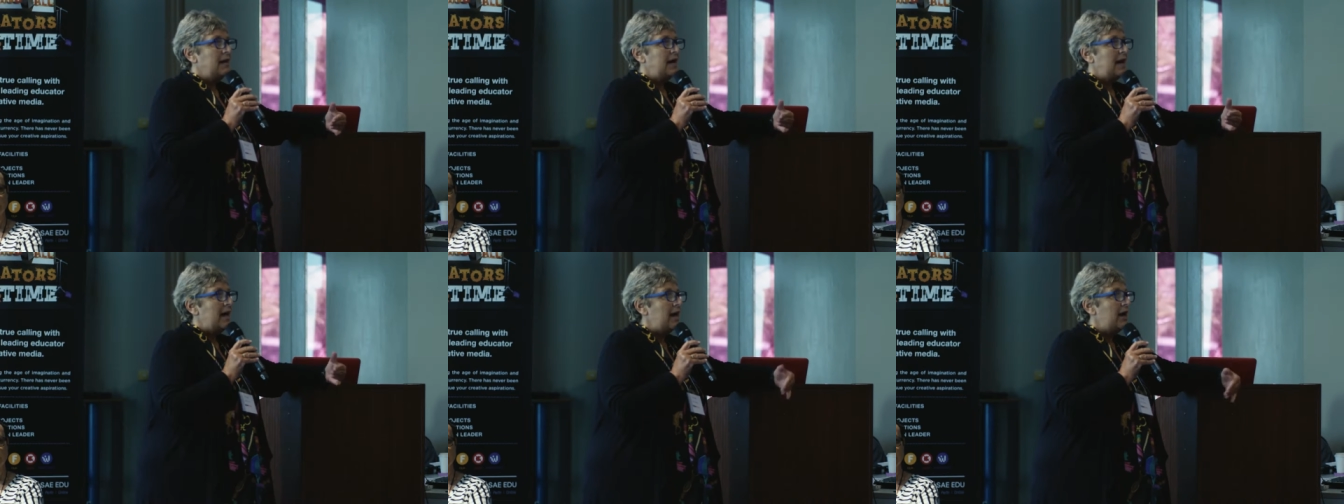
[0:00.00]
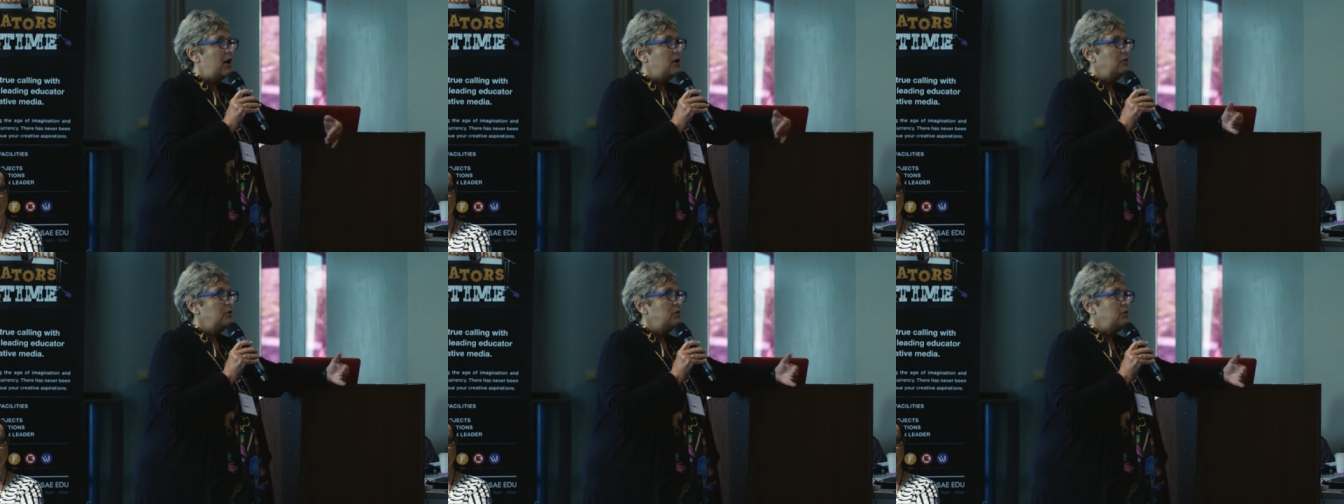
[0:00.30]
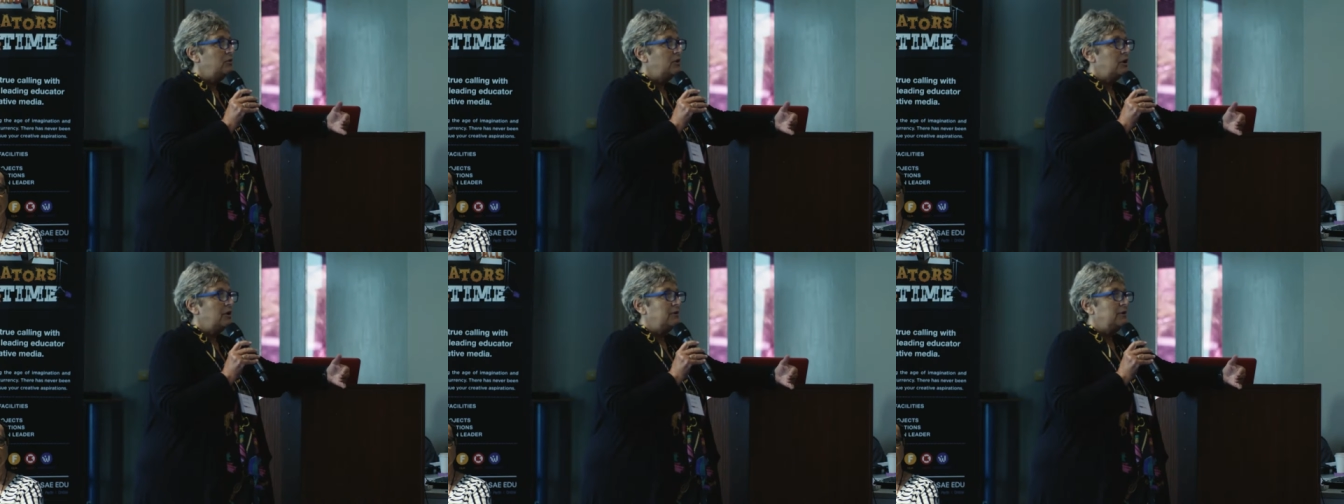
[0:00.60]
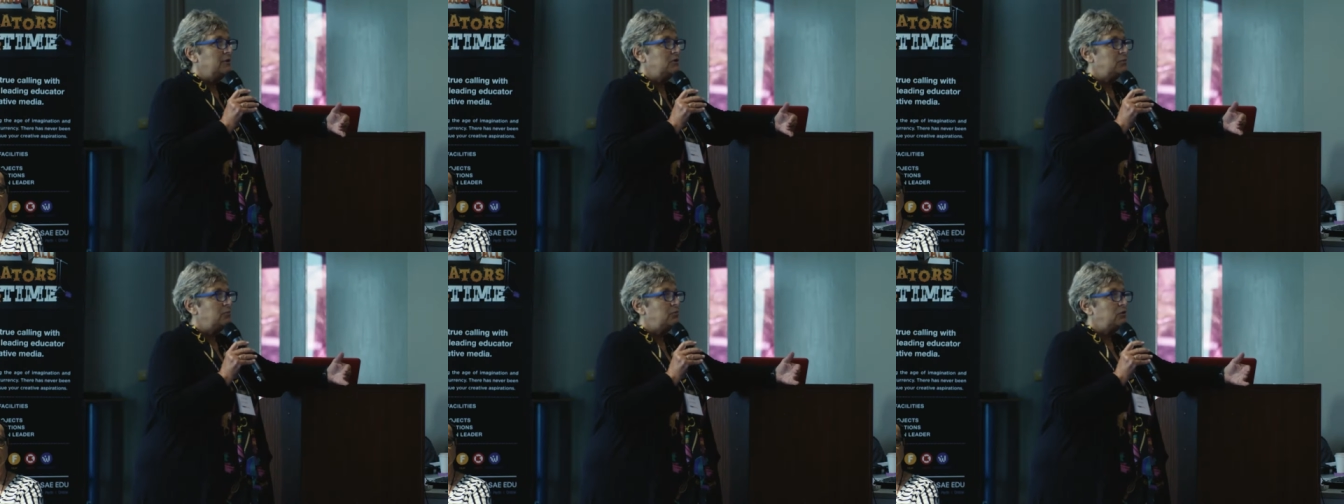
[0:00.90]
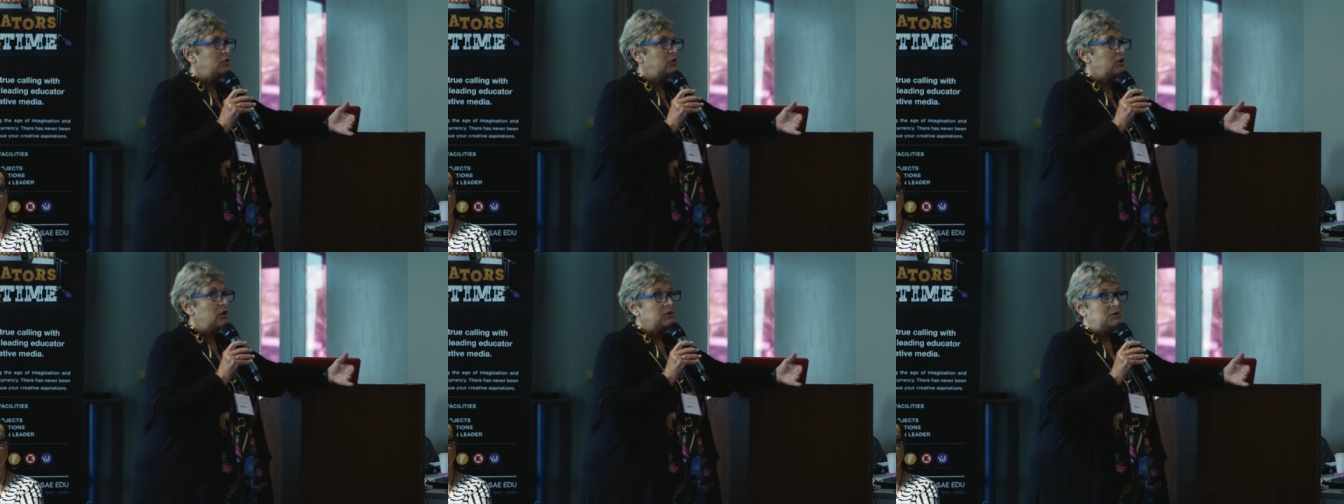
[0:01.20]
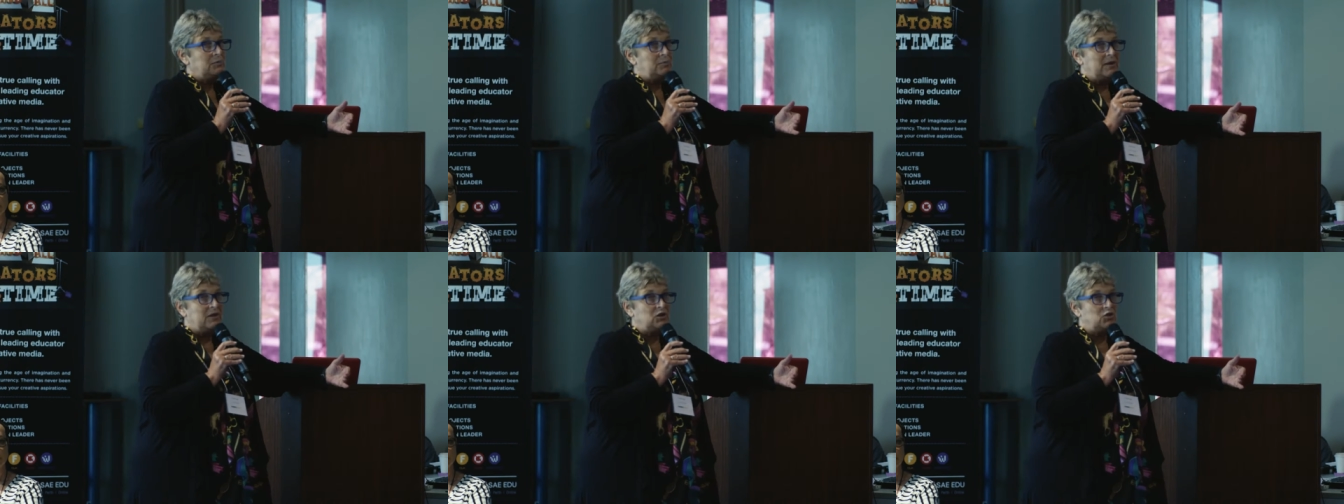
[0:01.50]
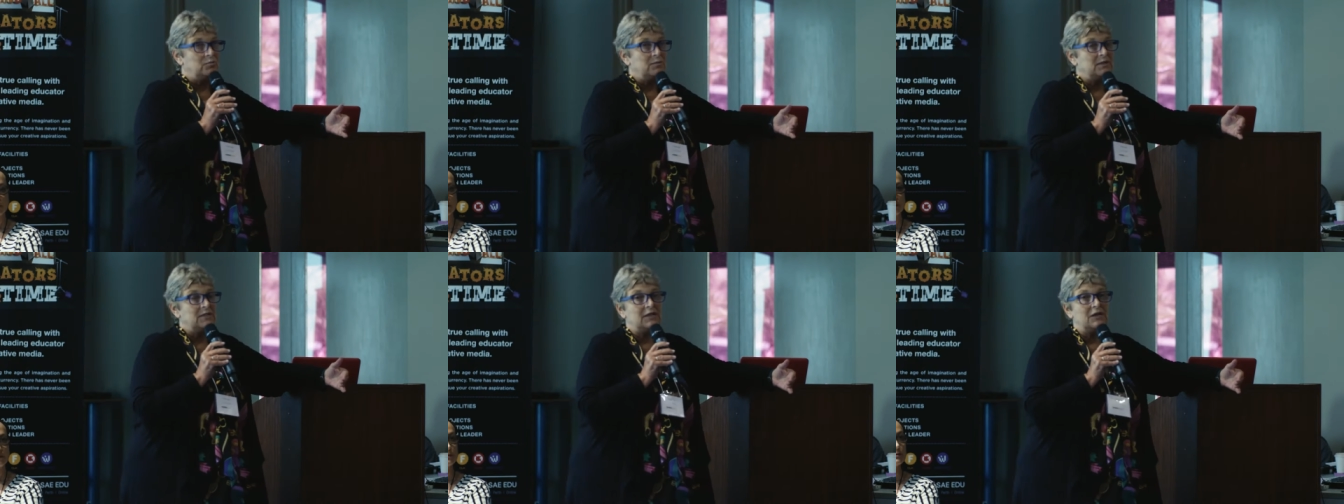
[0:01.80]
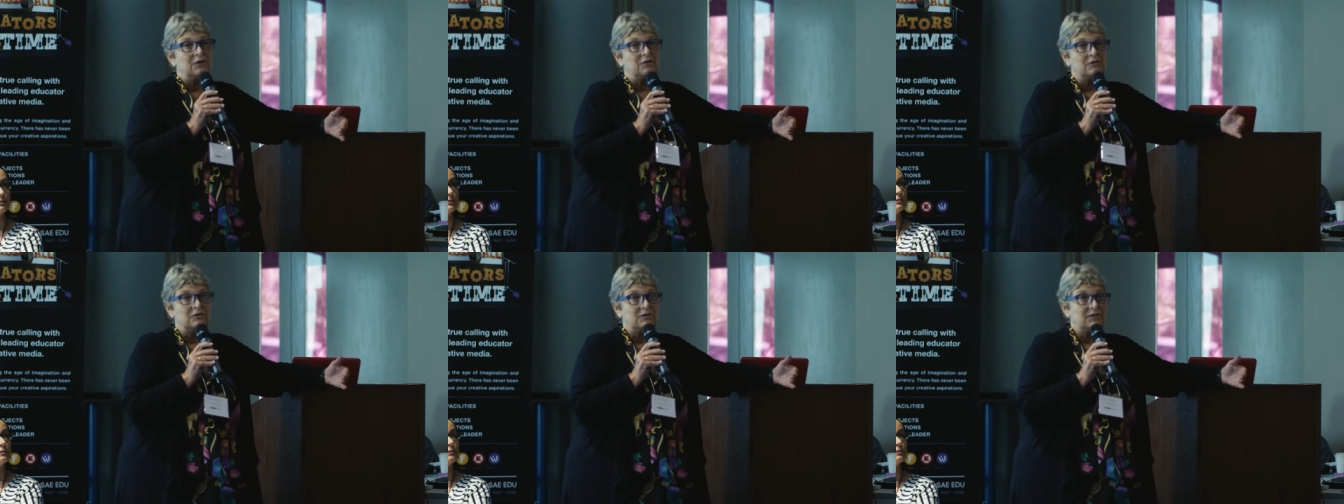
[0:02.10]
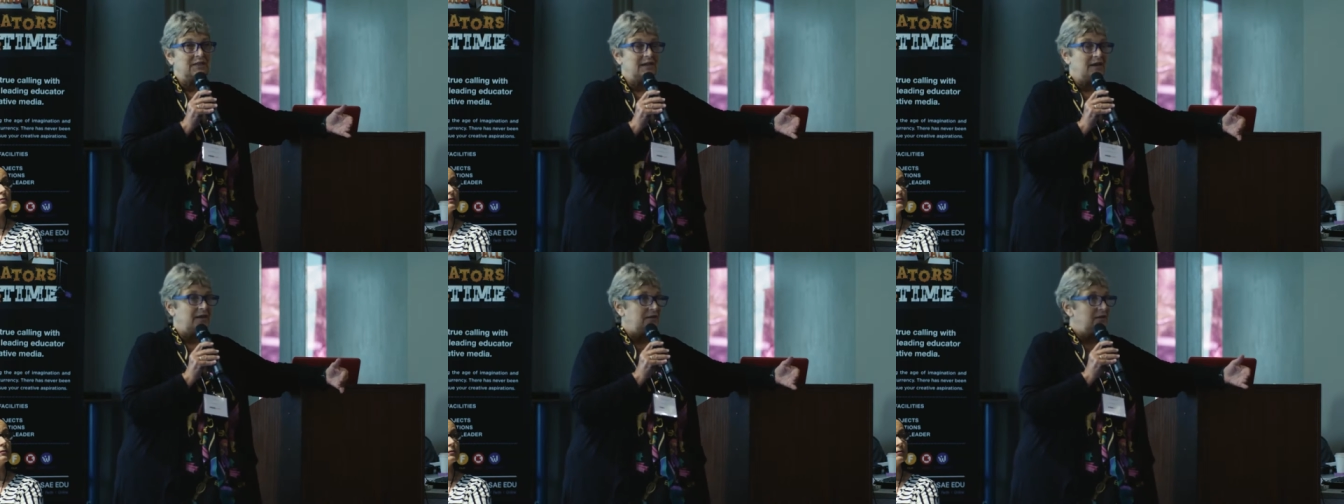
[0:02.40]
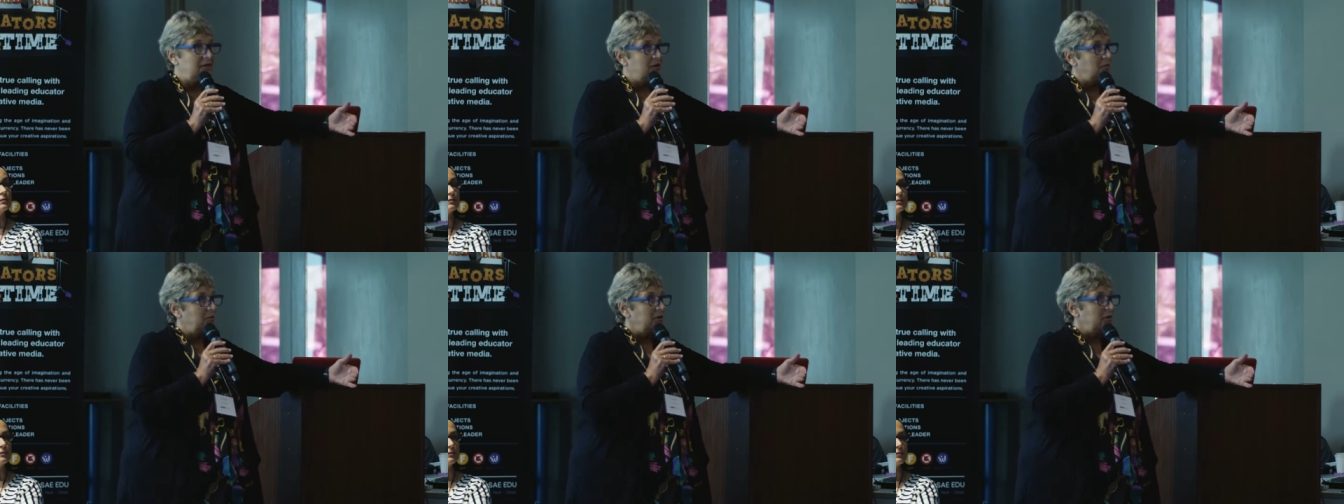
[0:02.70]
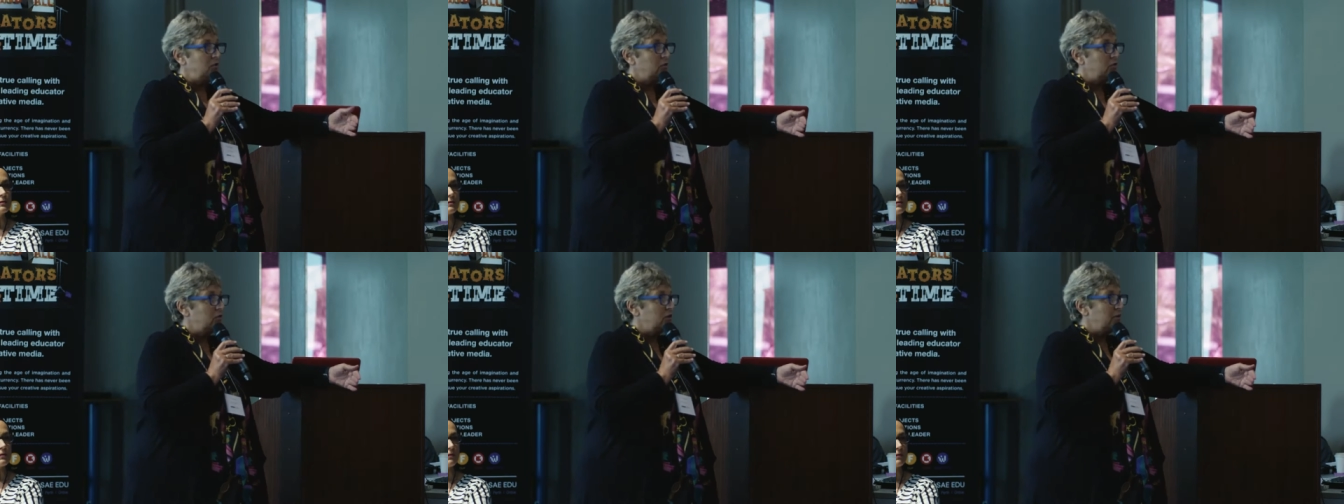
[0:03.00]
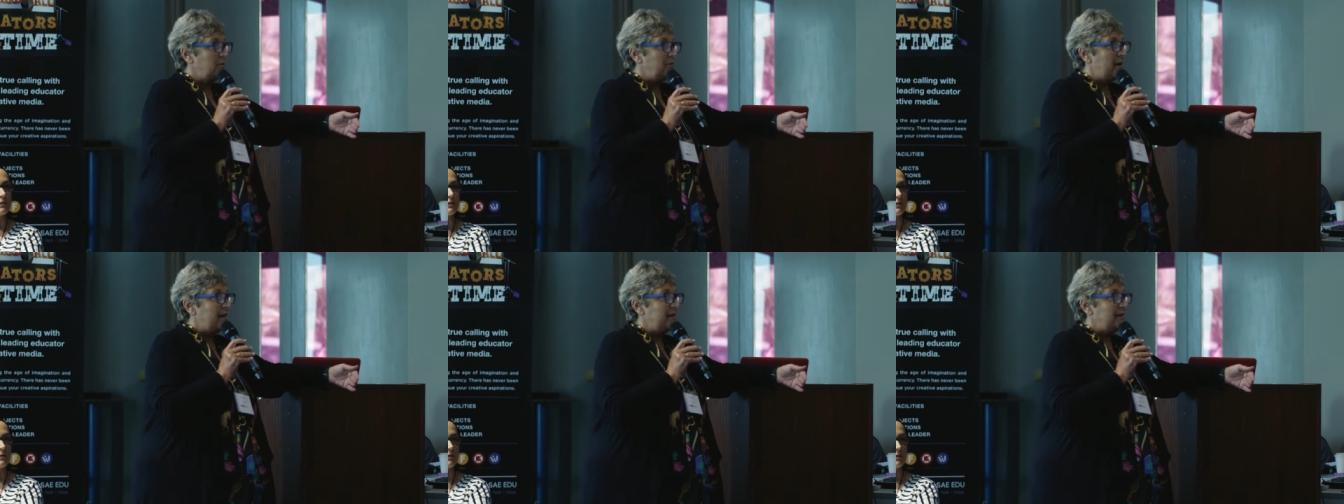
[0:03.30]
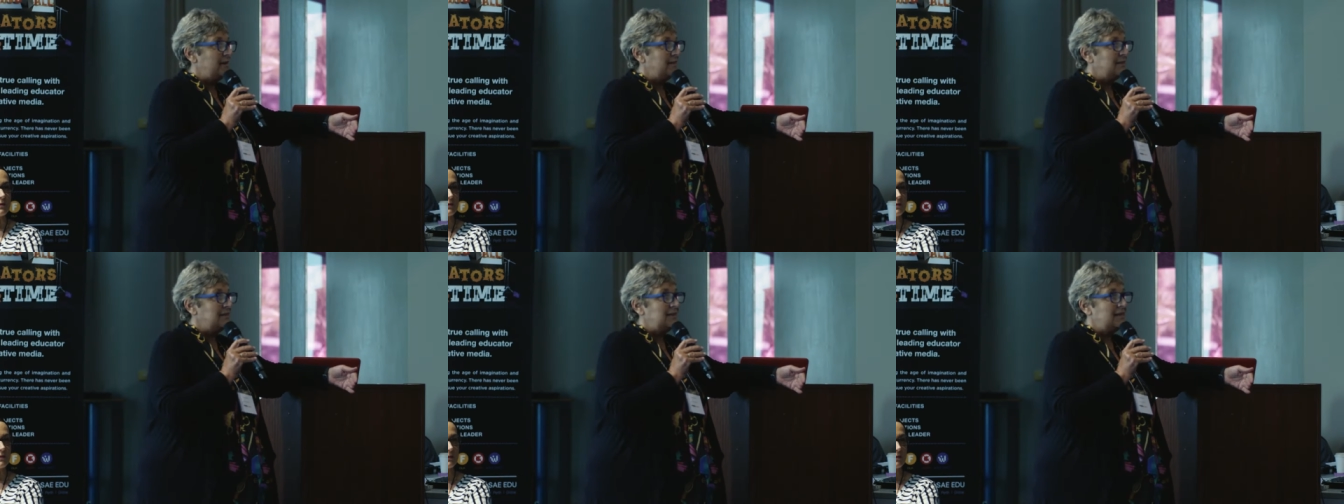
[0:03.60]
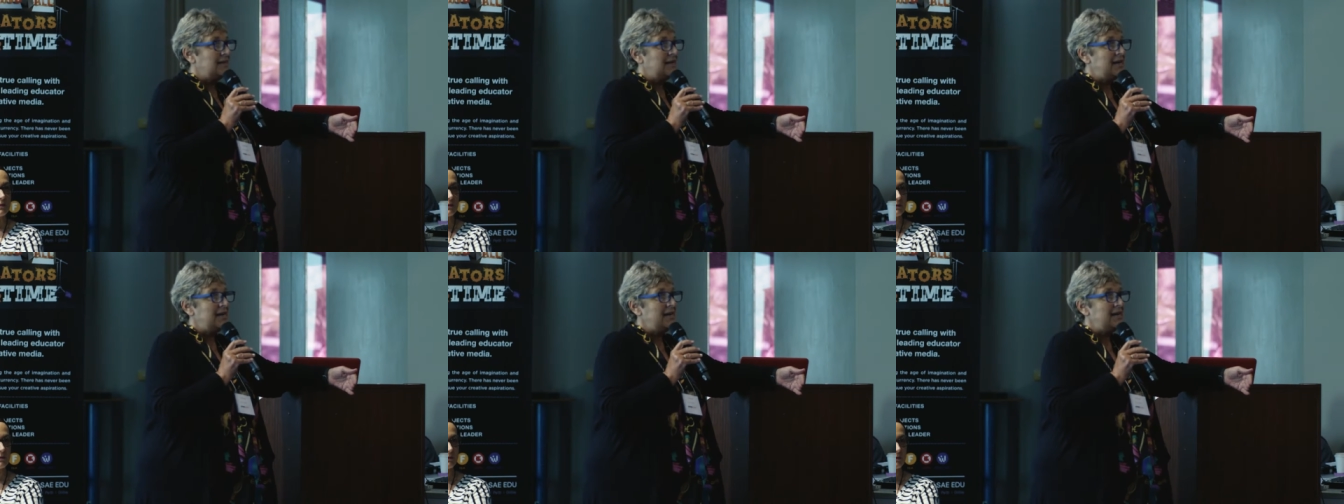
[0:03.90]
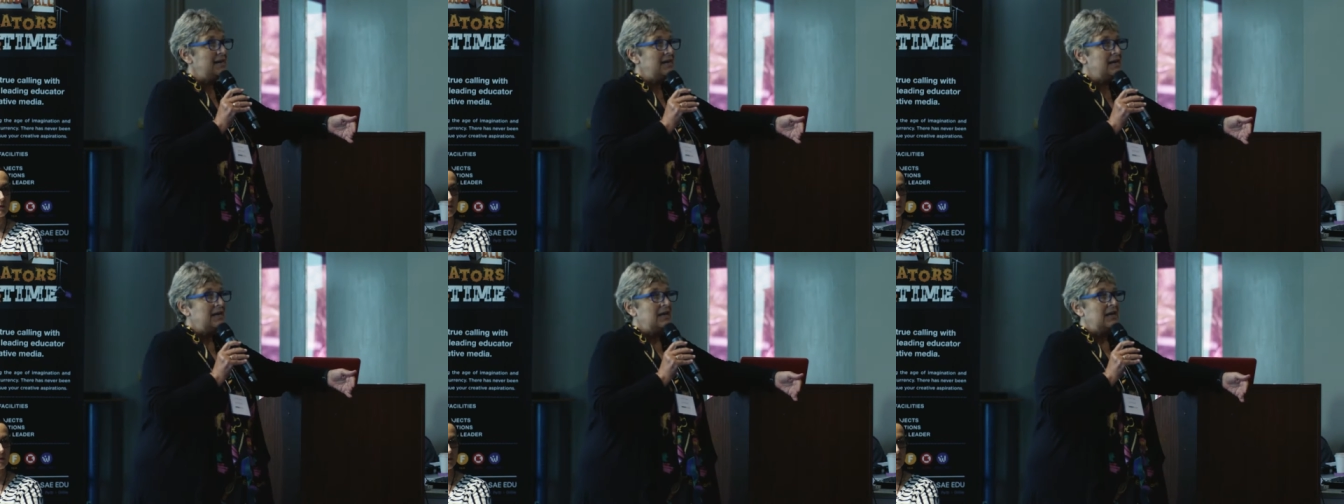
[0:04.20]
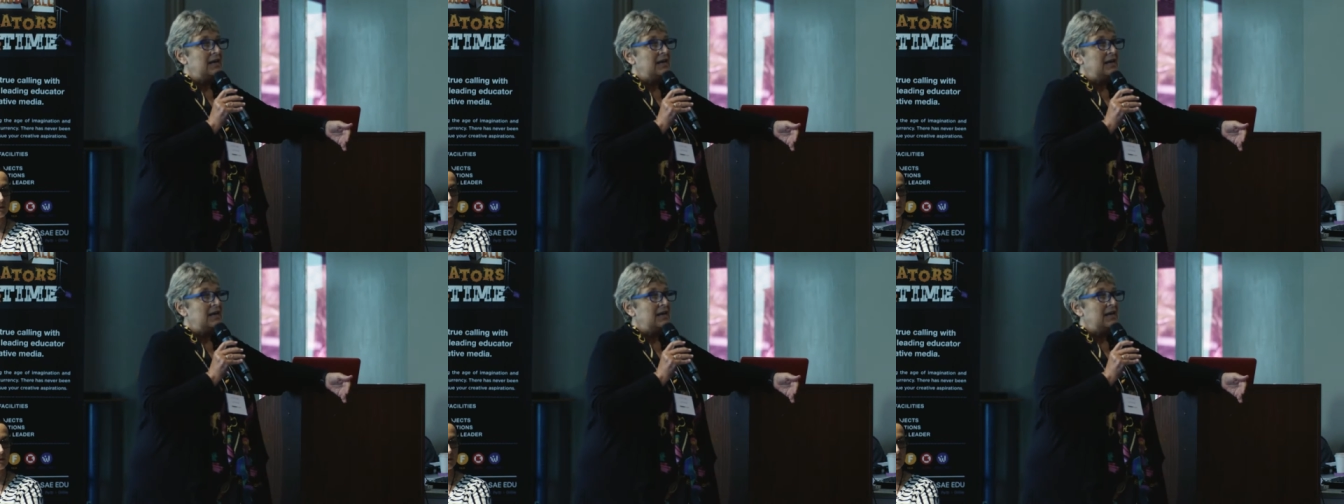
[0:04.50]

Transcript: how you're going to put those pitch materials together that we talked about yesterday.